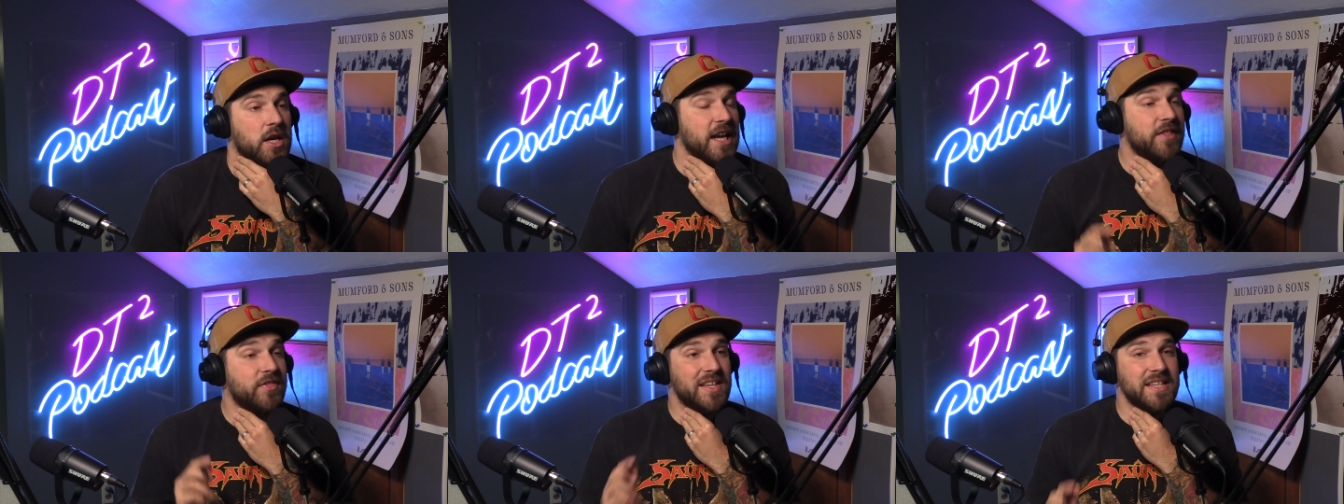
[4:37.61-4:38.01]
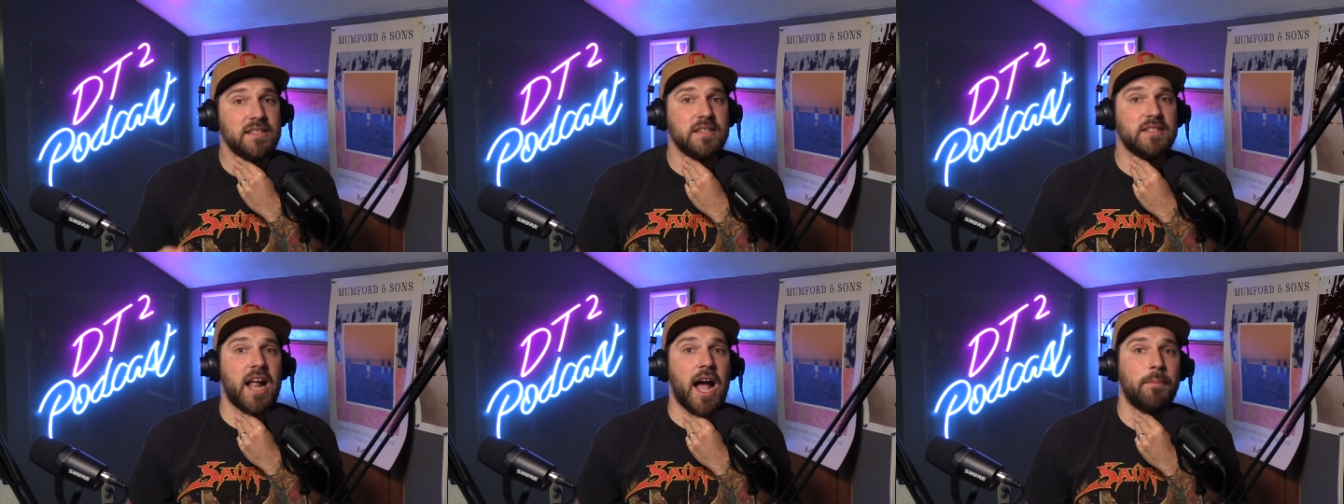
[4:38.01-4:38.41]
And
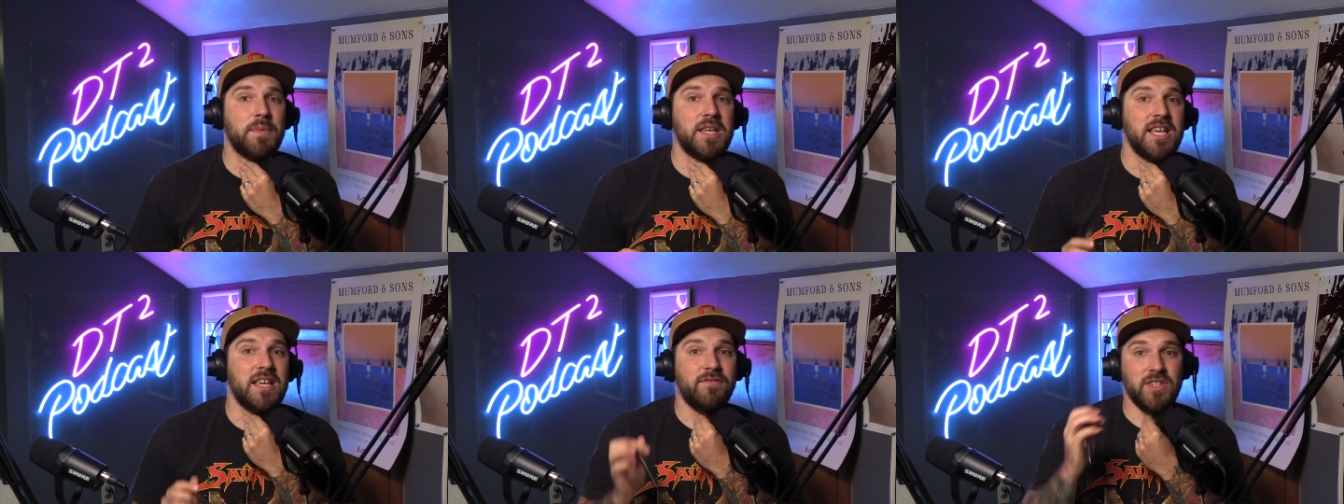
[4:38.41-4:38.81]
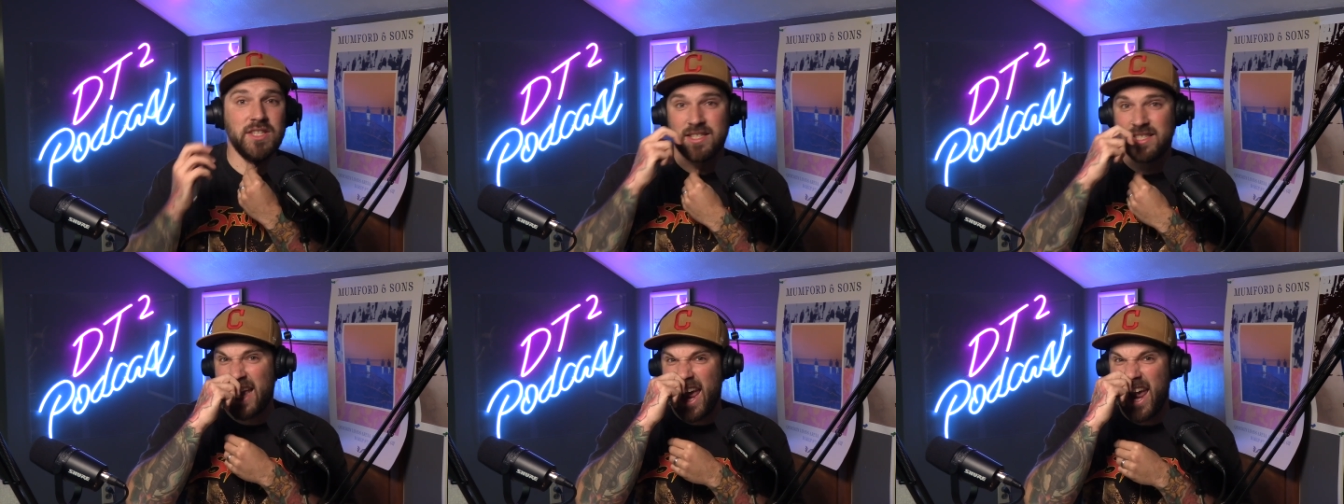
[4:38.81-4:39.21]
this is not me
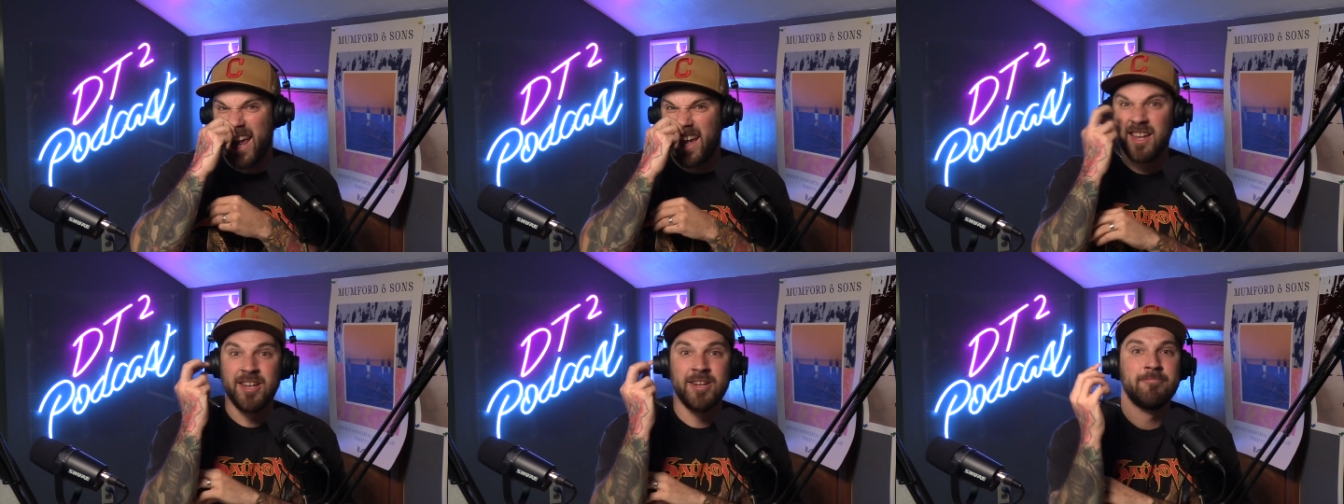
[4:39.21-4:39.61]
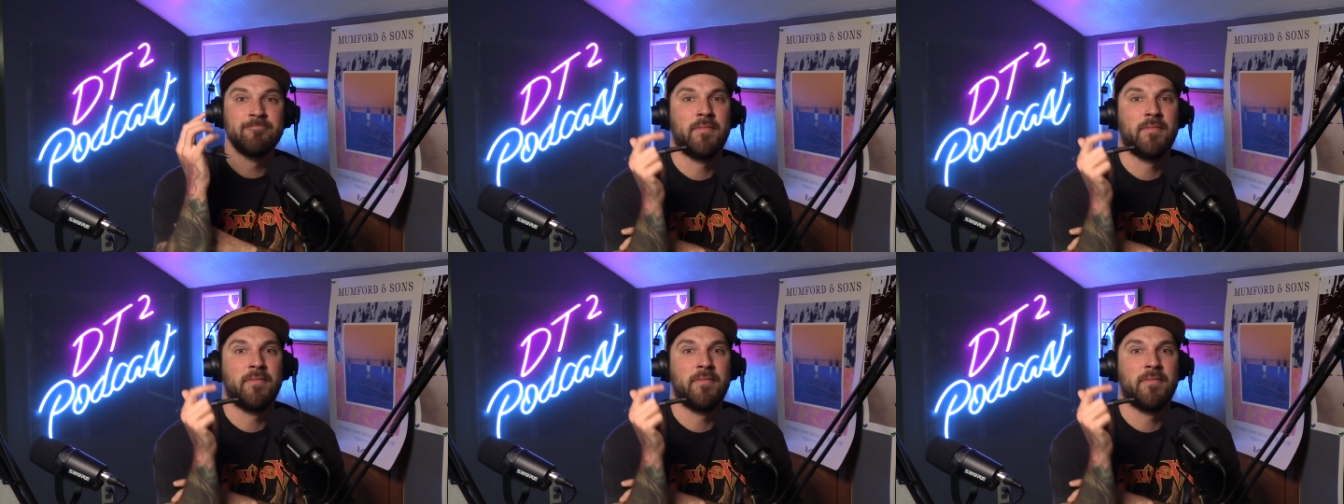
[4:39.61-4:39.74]
even saying